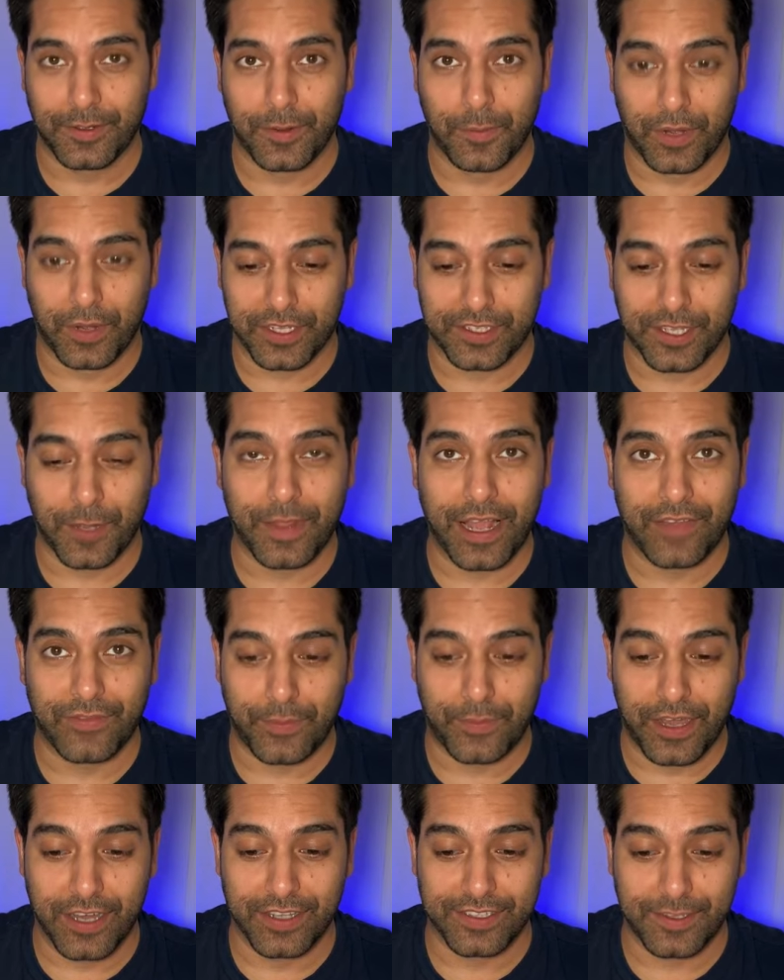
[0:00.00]
by the time we have the
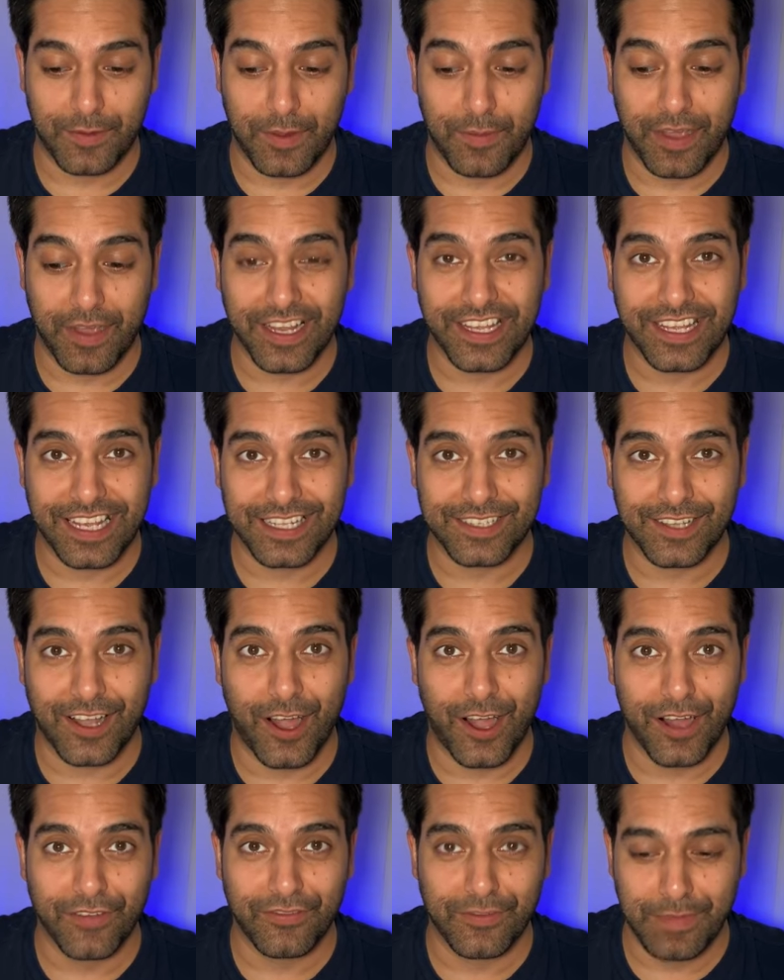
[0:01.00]
party, we might get
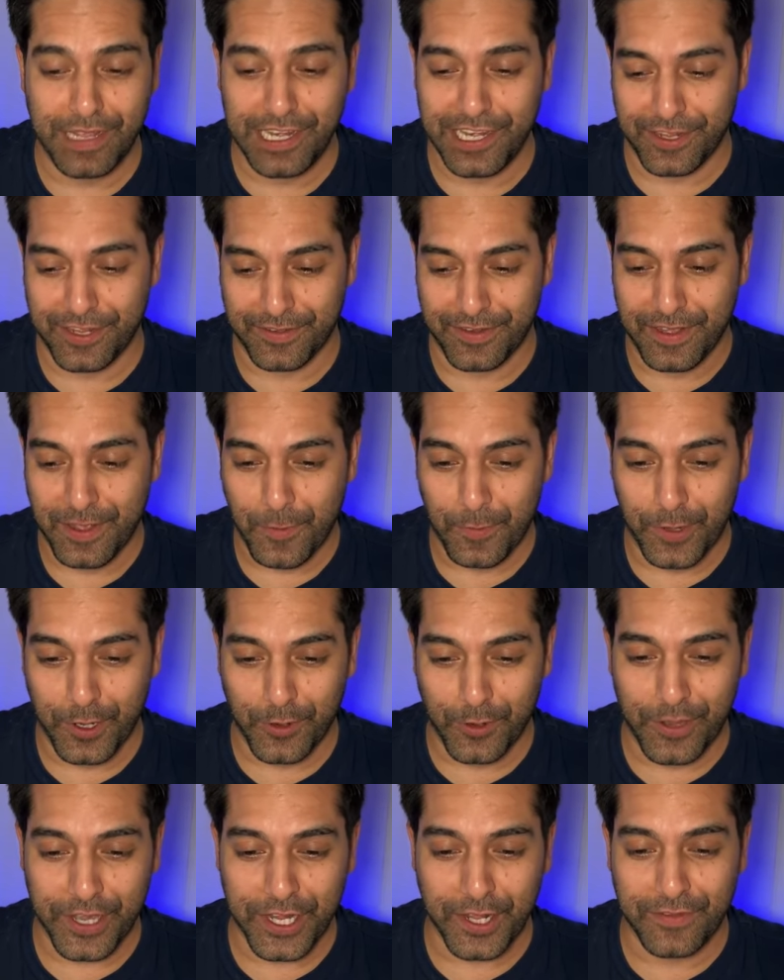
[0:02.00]
500,000. We're
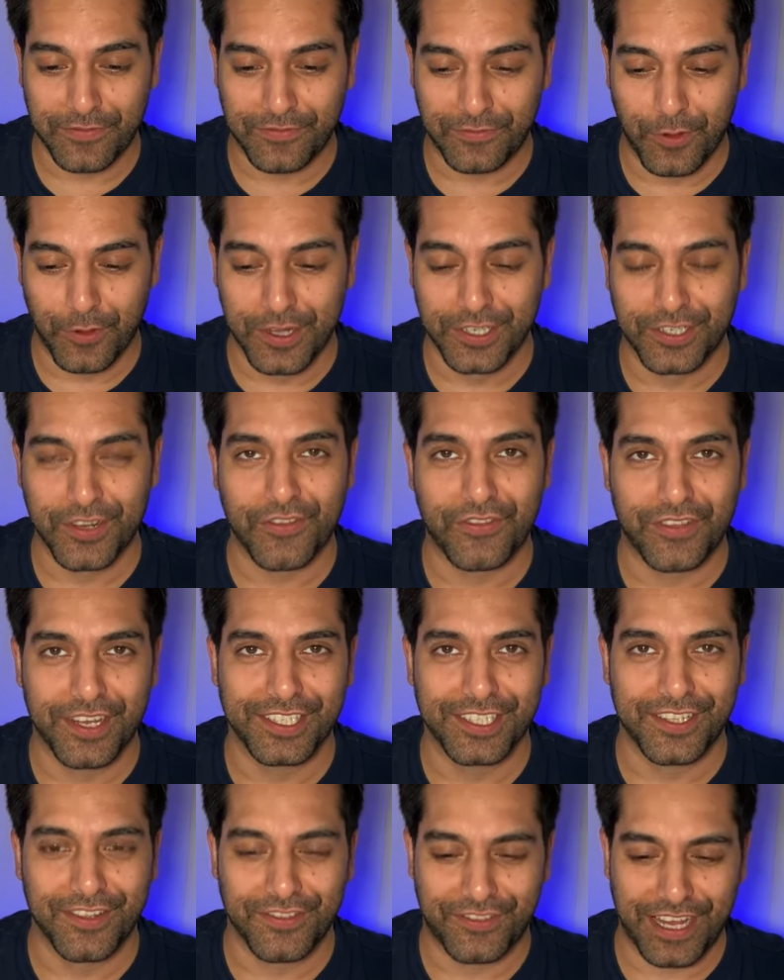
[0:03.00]
already on
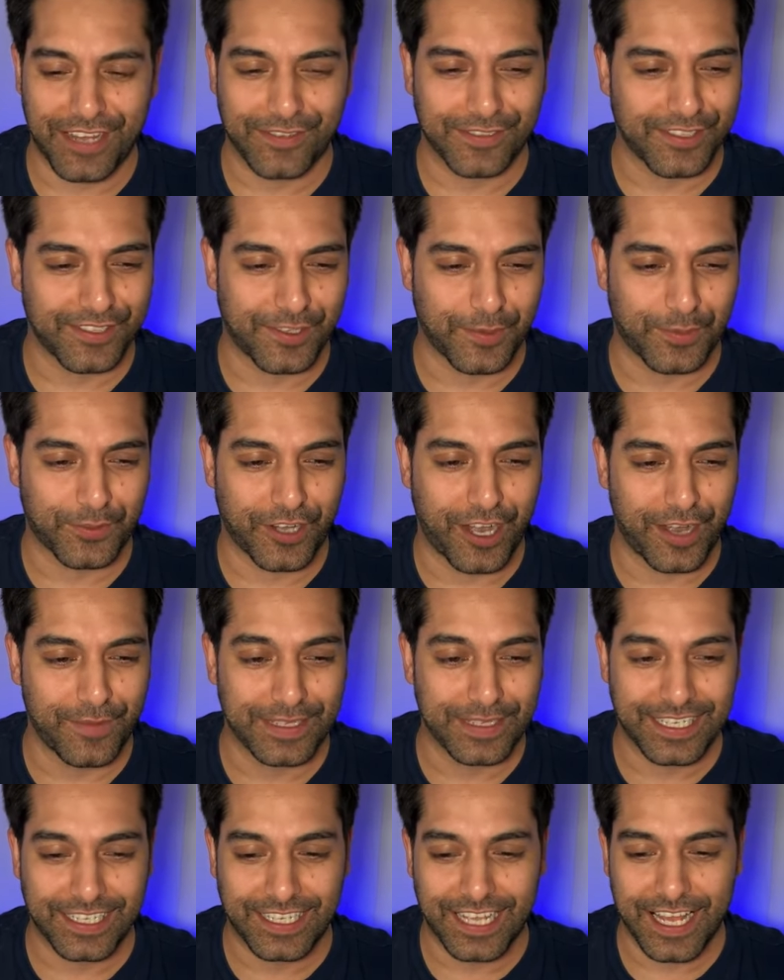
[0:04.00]
413,000
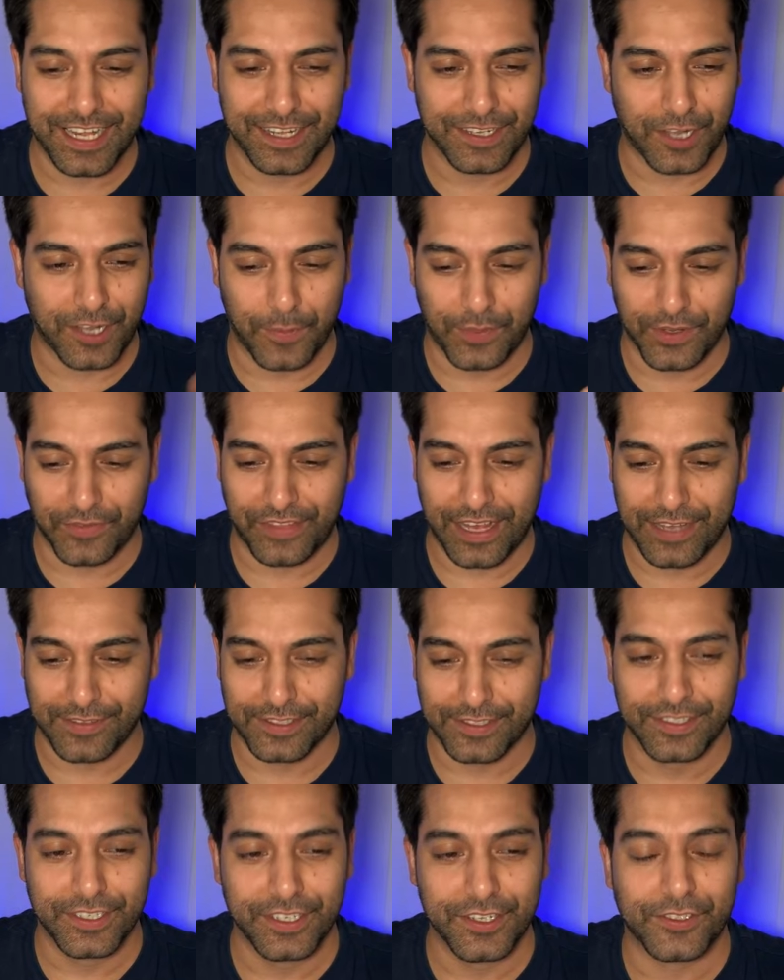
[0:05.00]
subscribers. Again, a couple of
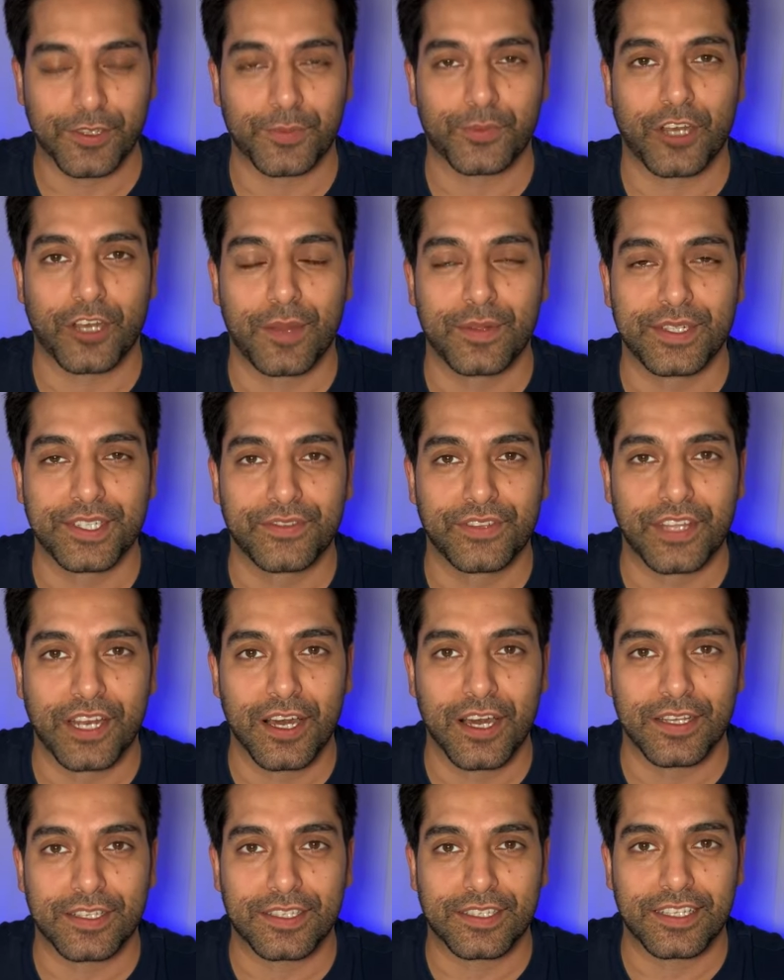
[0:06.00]
thousand new subscribers over the
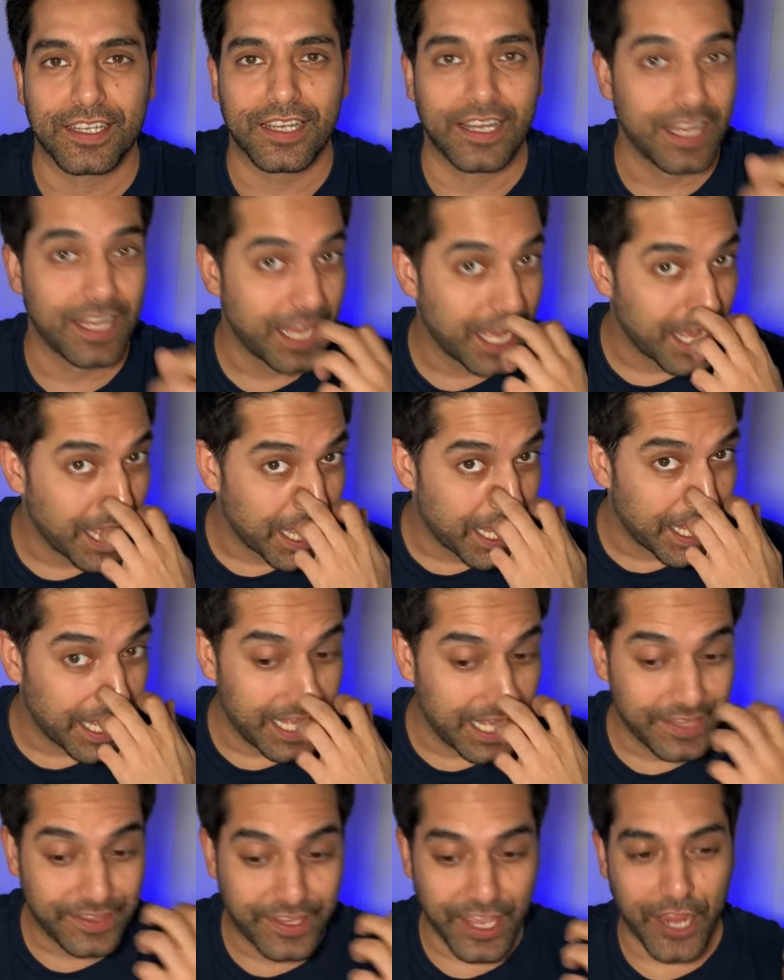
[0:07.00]
last
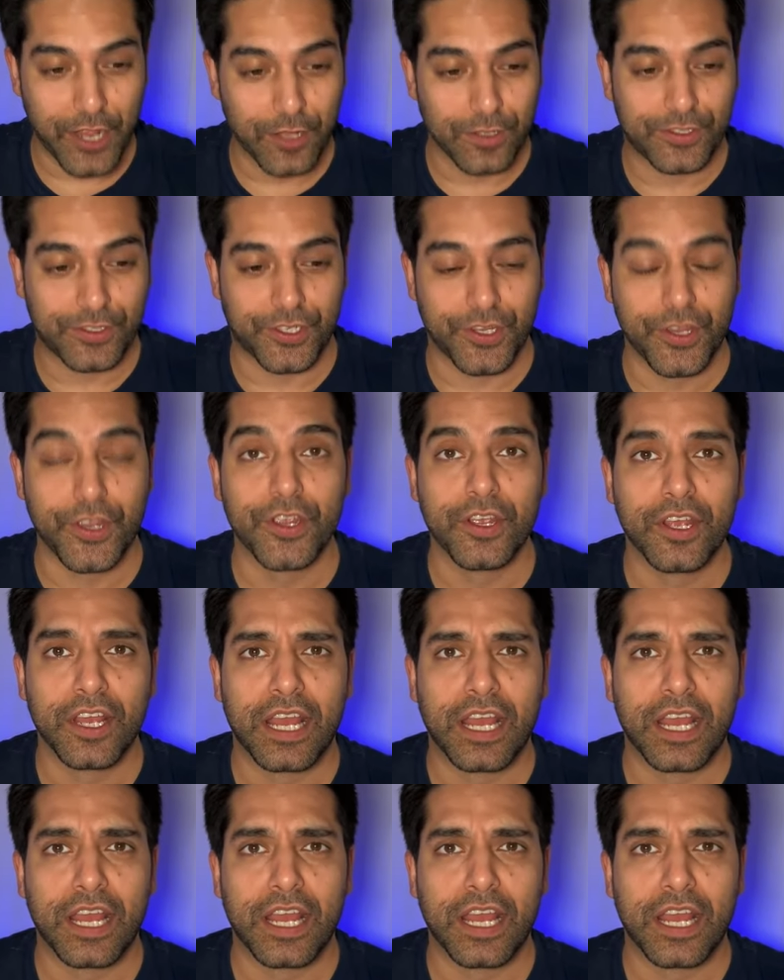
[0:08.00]
day or two.